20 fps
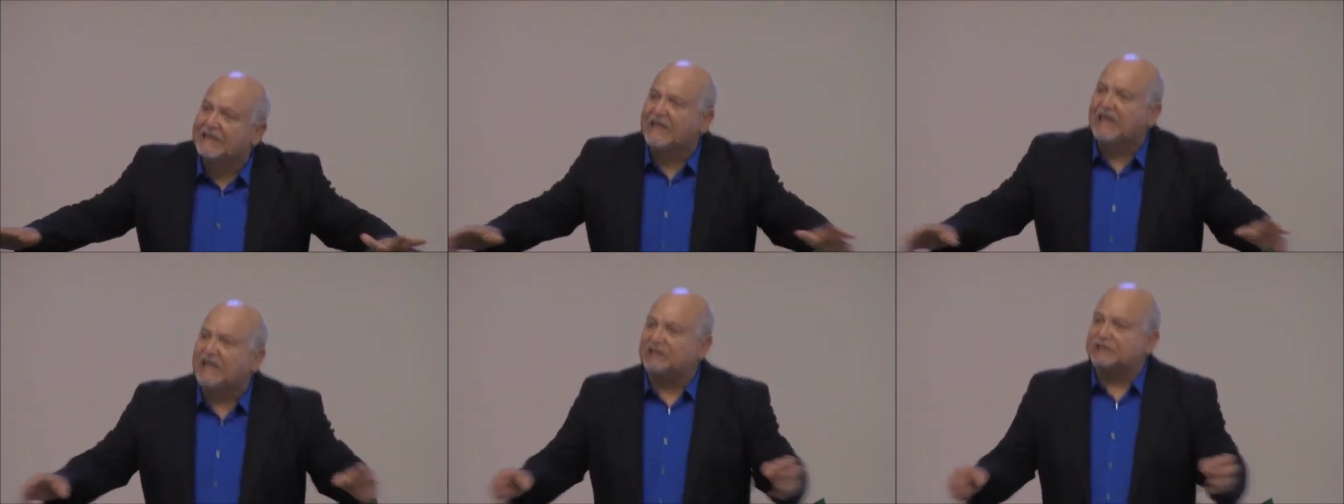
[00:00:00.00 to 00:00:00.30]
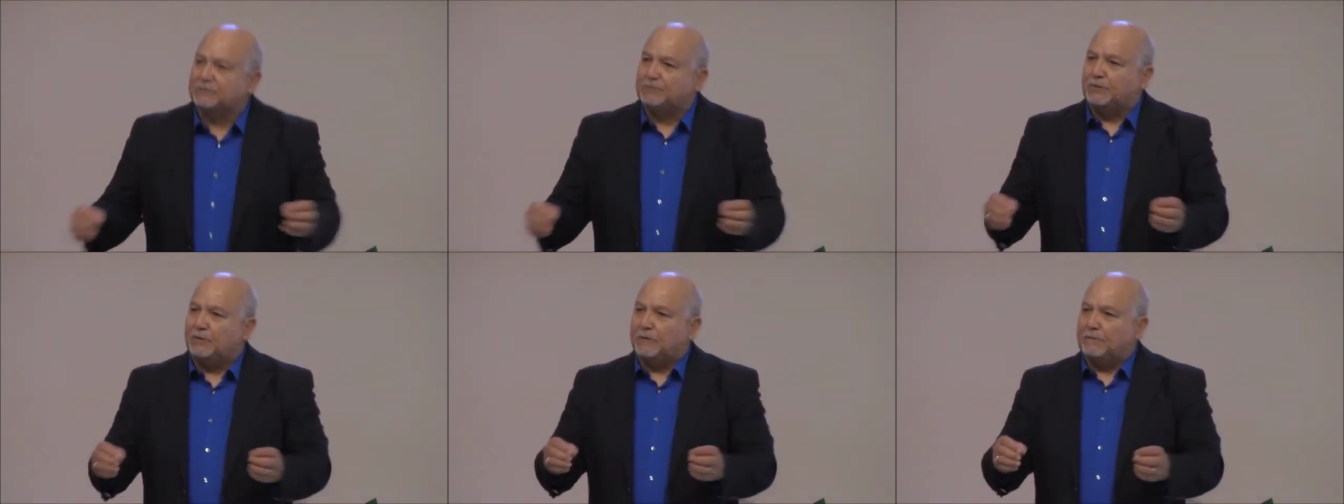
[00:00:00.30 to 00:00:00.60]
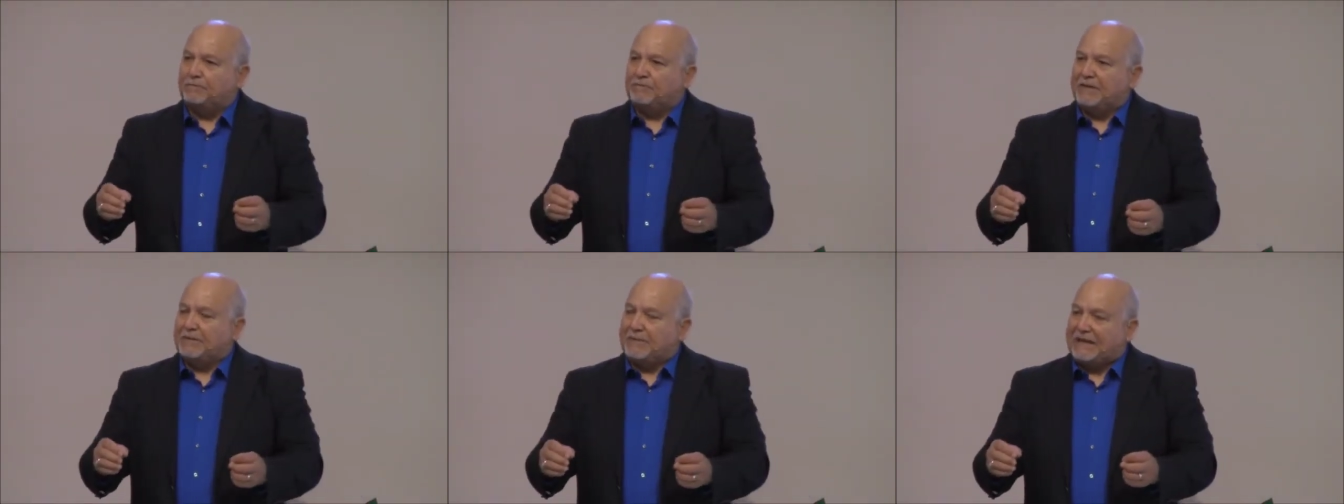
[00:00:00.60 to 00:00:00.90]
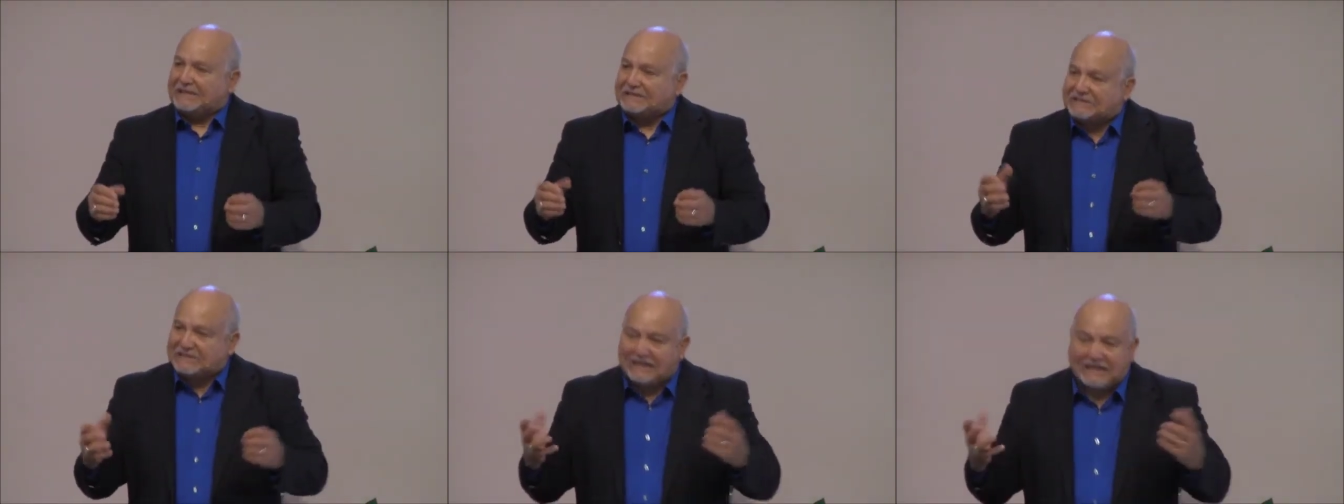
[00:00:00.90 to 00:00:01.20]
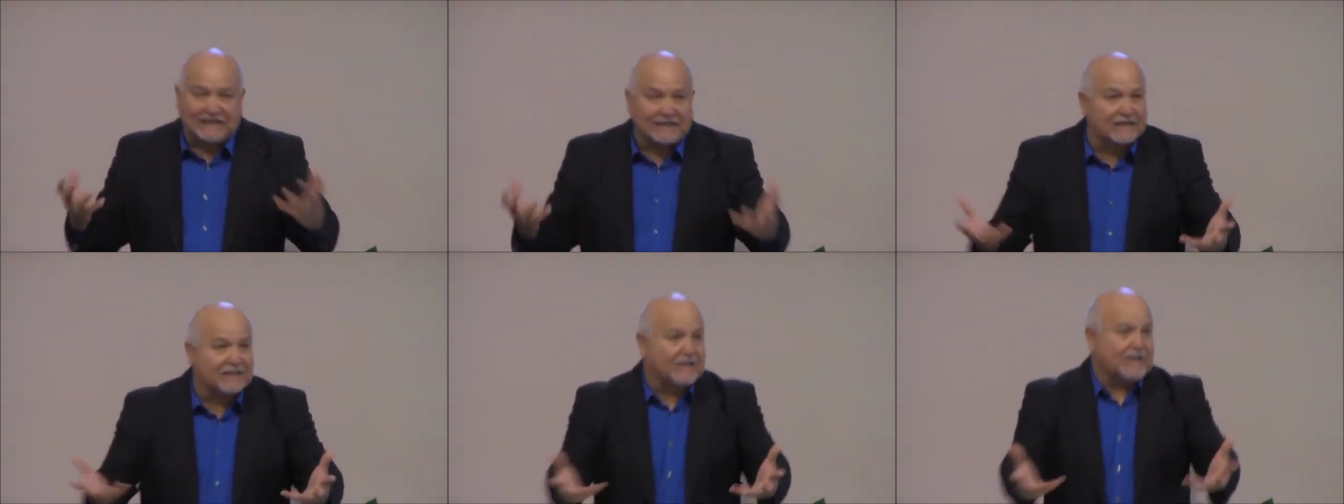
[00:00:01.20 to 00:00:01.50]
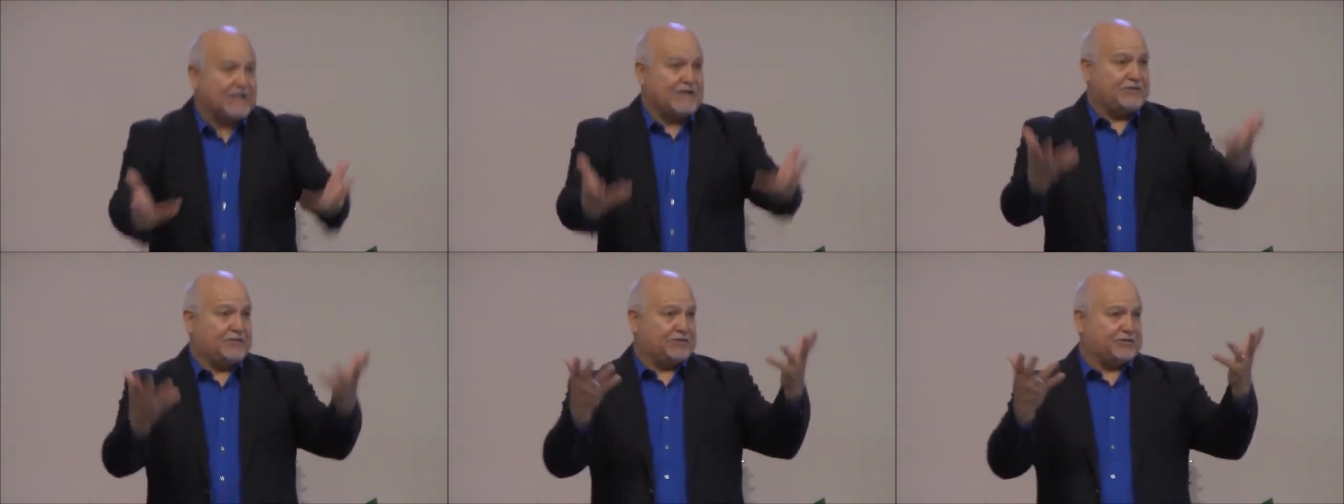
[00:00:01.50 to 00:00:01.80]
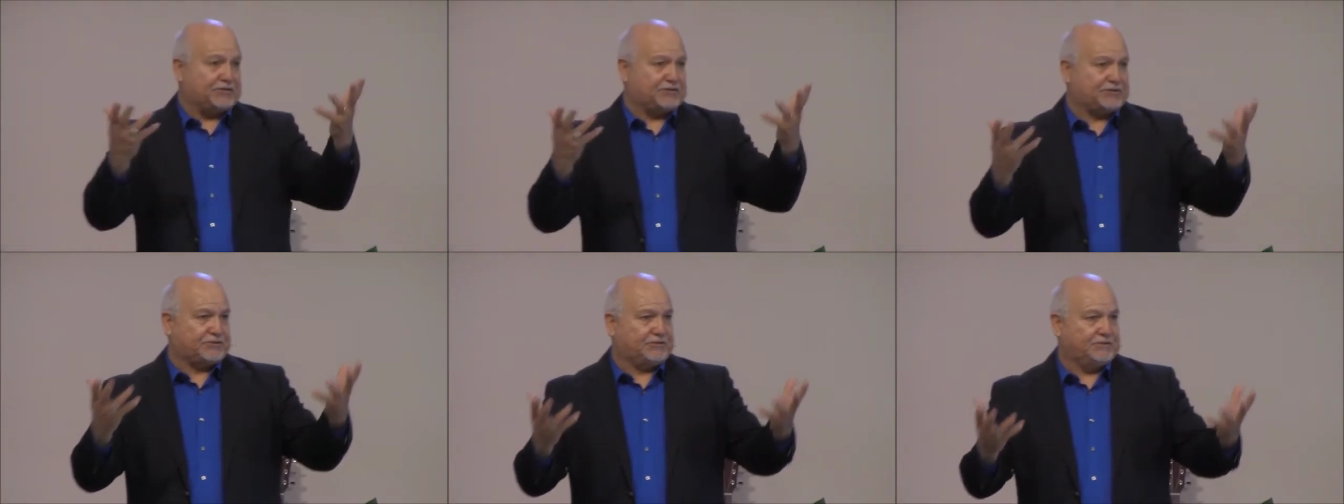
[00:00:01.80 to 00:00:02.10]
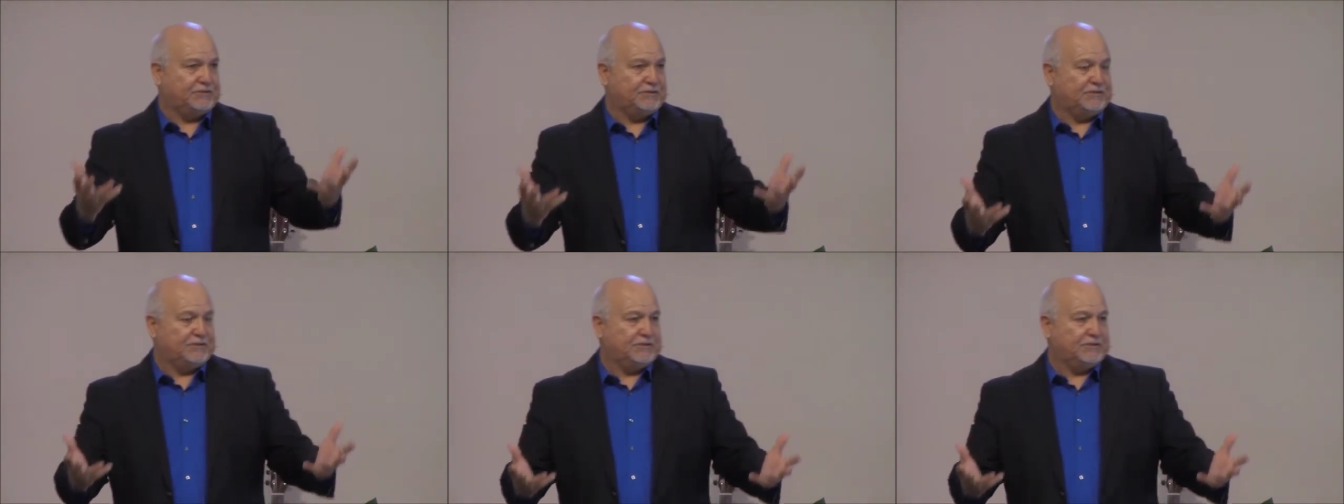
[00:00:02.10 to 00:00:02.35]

gospel, by telling others,